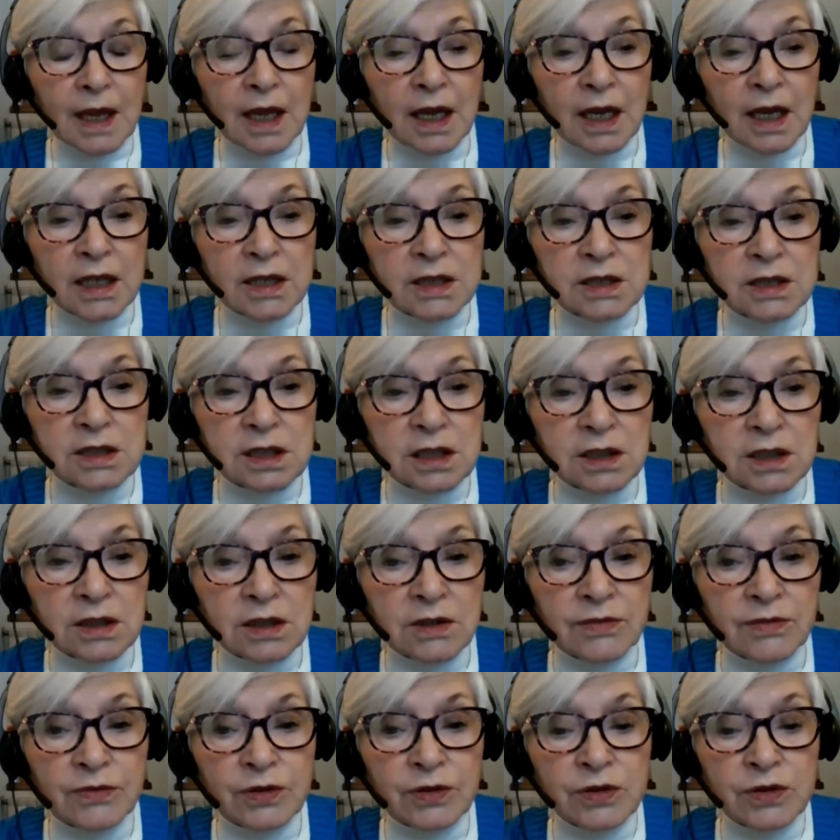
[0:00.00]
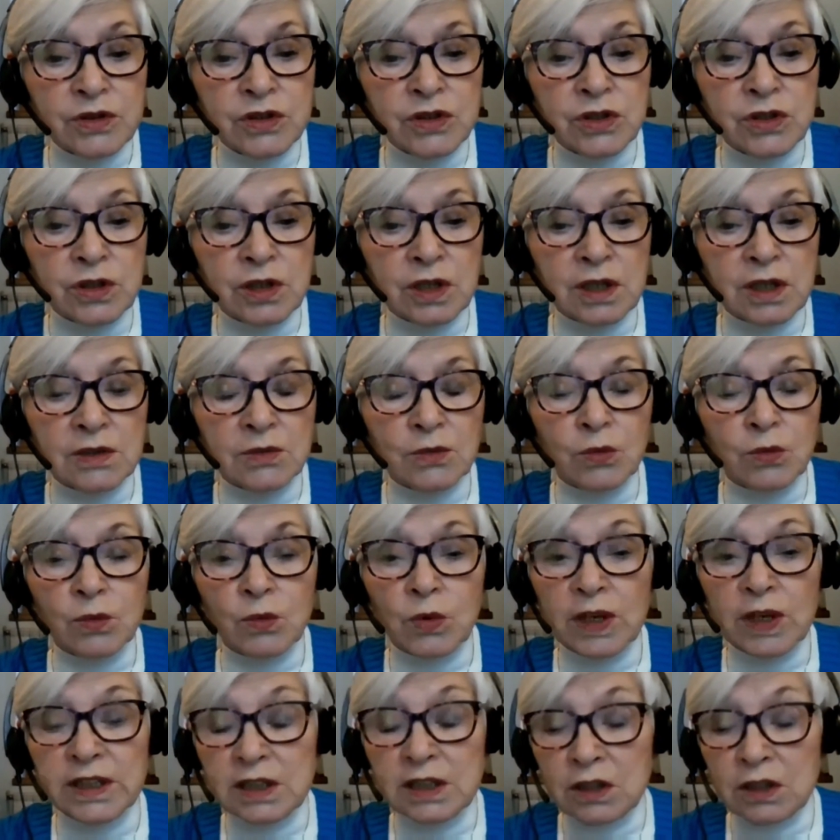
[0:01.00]
And
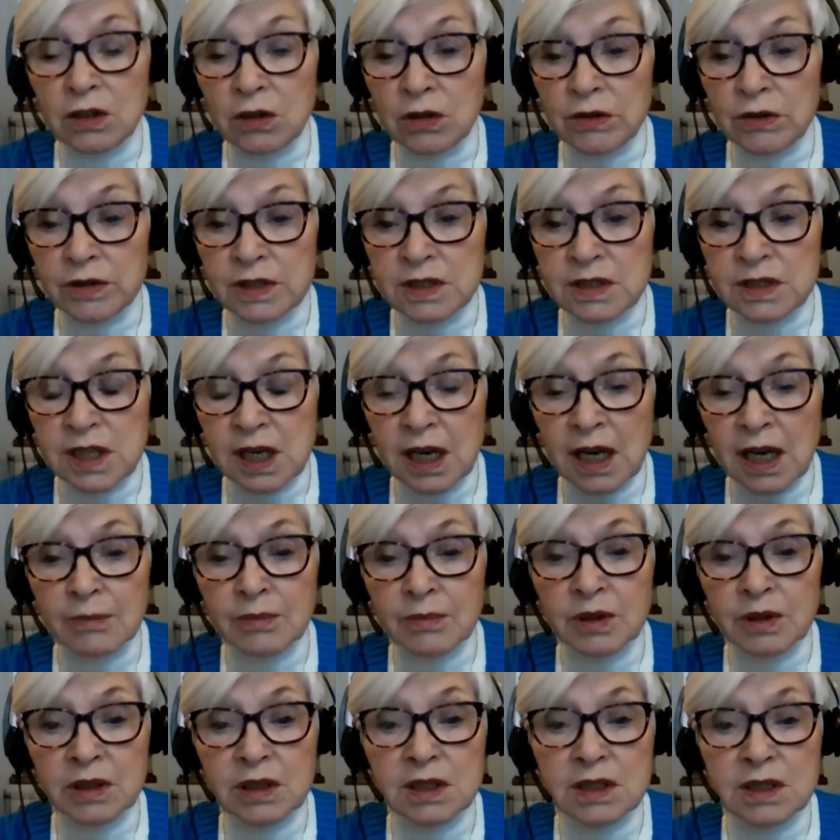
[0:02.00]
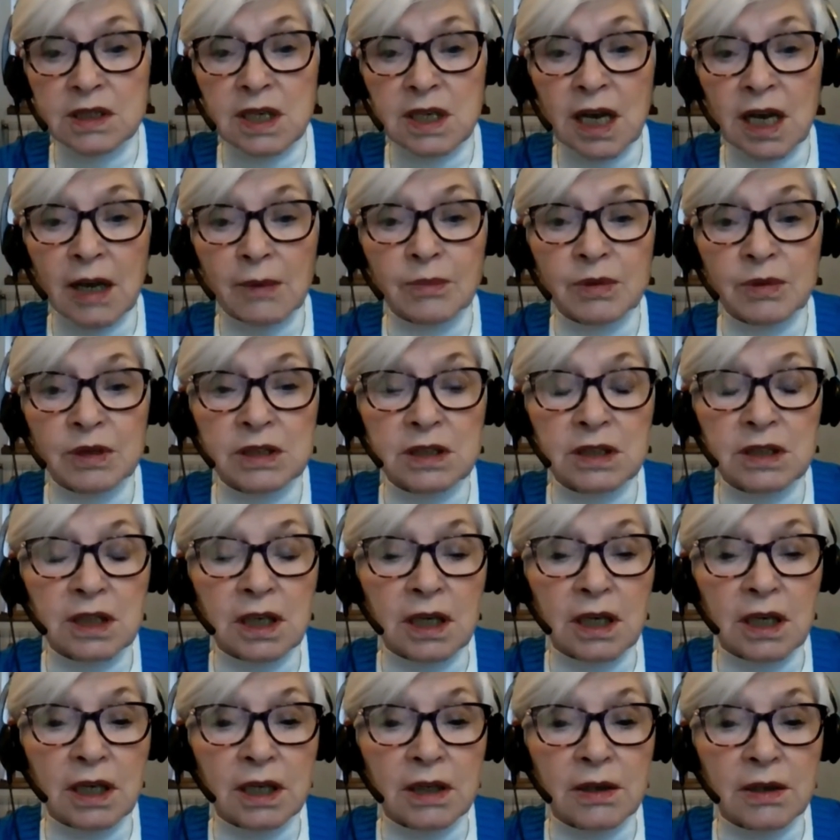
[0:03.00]
when did all this happen? This happened
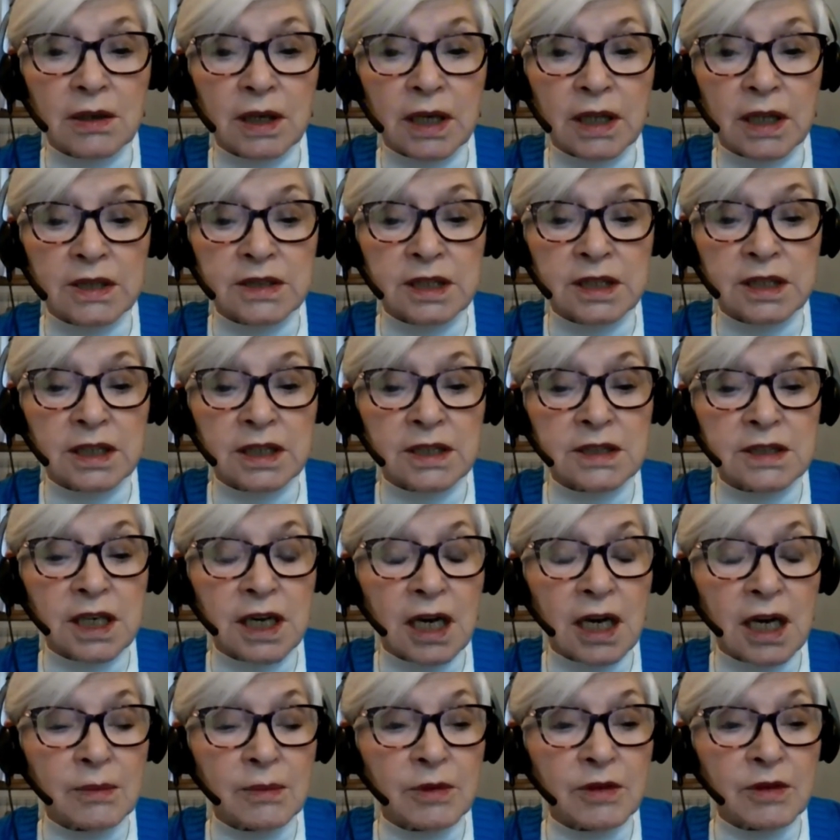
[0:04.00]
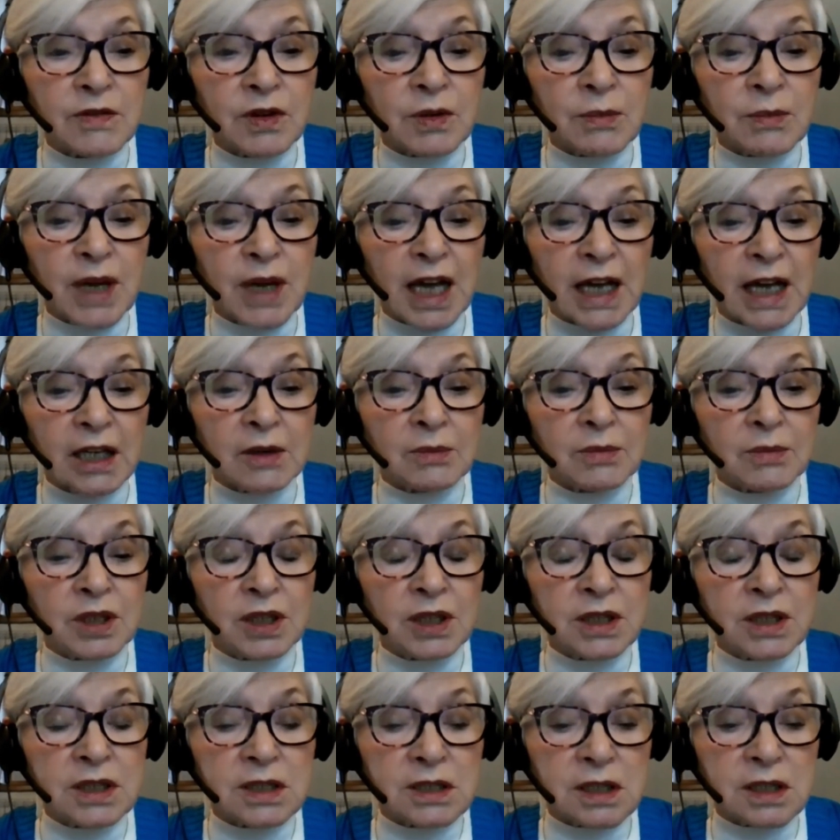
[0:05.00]
at the time of the
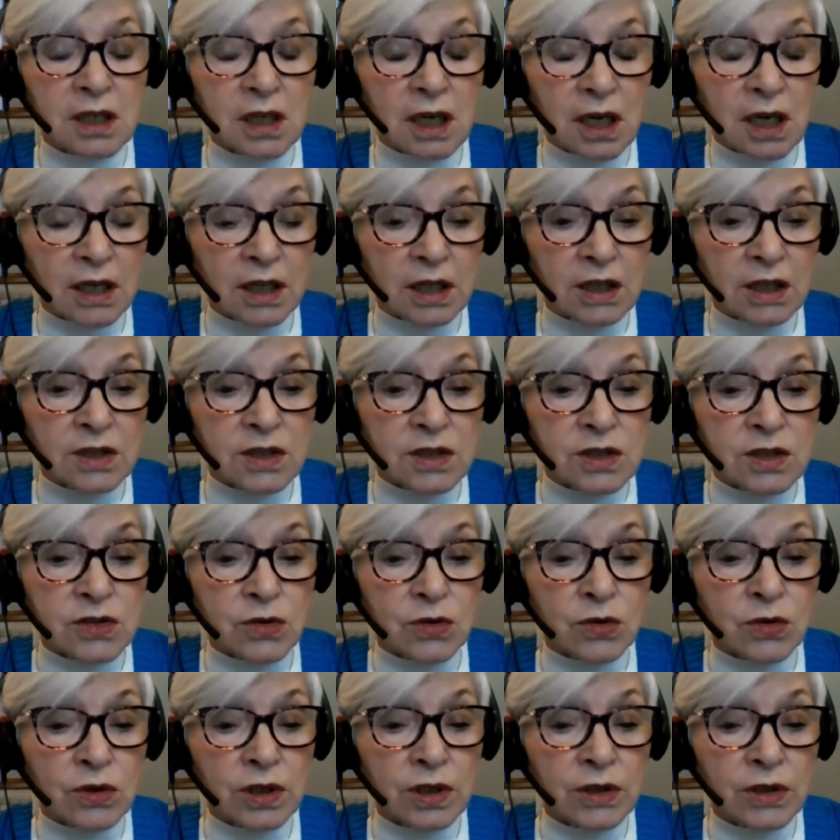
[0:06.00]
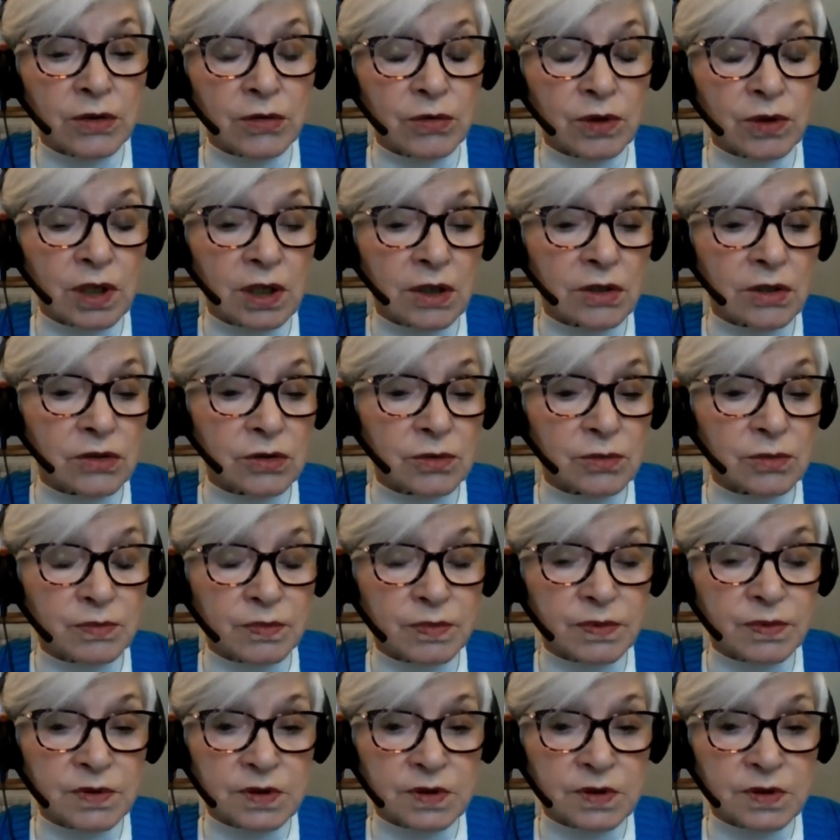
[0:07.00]
Maccabees, the Hanukkah story, 300